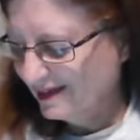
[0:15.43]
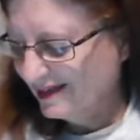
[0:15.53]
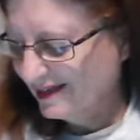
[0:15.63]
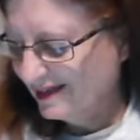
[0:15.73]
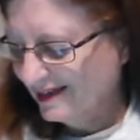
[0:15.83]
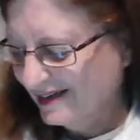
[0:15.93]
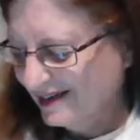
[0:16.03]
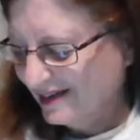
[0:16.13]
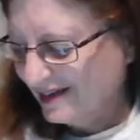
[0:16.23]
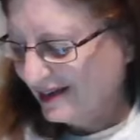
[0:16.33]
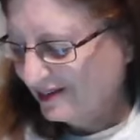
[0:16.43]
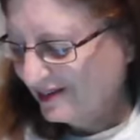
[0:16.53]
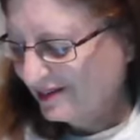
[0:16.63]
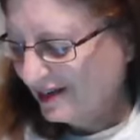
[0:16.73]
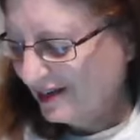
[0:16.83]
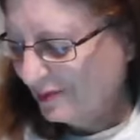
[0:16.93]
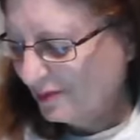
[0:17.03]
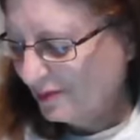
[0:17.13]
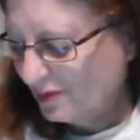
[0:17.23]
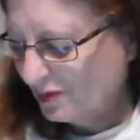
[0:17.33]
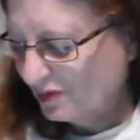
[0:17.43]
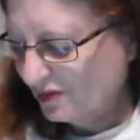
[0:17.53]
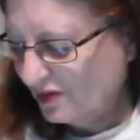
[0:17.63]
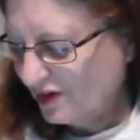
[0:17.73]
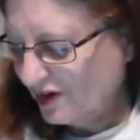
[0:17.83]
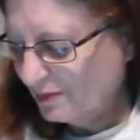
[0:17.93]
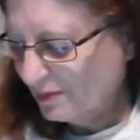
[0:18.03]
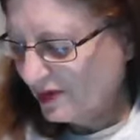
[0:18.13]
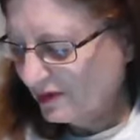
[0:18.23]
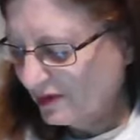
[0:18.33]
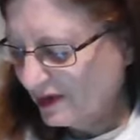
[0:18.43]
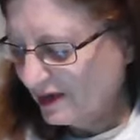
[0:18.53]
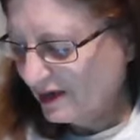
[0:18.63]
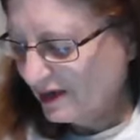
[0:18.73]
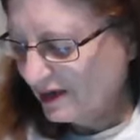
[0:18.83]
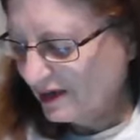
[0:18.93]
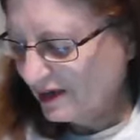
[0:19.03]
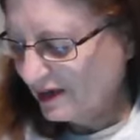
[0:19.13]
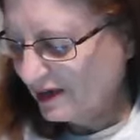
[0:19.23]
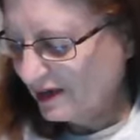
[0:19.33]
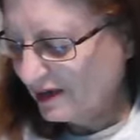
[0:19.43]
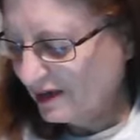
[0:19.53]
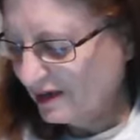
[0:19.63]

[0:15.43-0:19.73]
You can see, wasn't very good brownie. Sound.